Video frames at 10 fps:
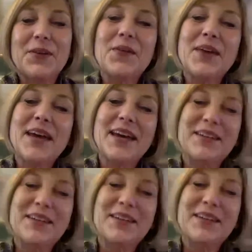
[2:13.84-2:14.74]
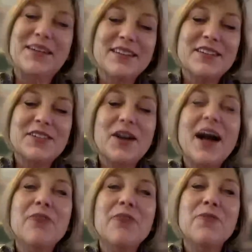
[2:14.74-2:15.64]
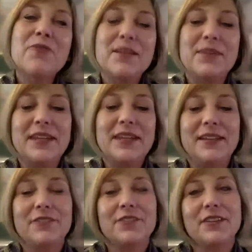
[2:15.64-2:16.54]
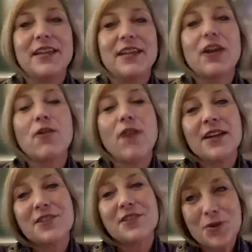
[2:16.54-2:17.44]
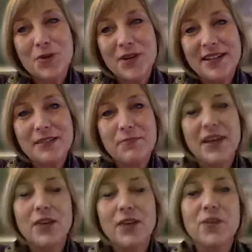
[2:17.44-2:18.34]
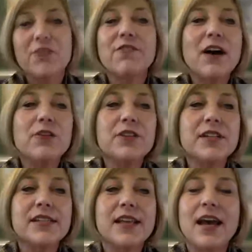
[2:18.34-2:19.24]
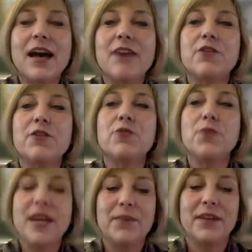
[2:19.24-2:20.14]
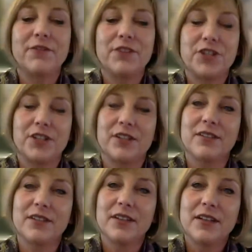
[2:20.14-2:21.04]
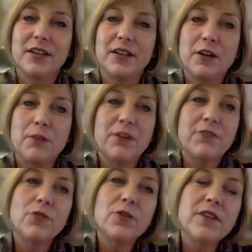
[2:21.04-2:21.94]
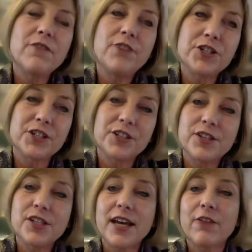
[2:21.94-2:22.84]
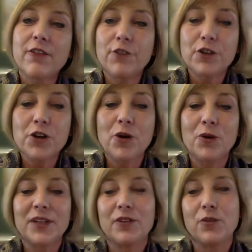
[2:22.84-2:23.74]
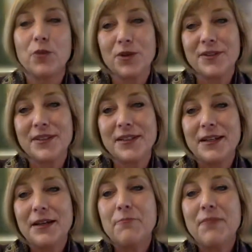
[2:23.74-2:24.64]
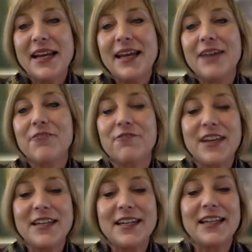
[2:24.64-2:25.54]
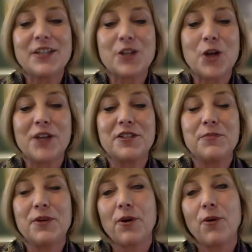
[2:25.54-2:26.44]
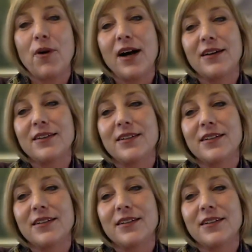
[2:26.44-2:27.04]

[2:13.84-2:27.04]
Okay, so I really believe that great stories begin with founders that have a really big vision. But for their vision to take foothold in the world, money and funding is going to be required.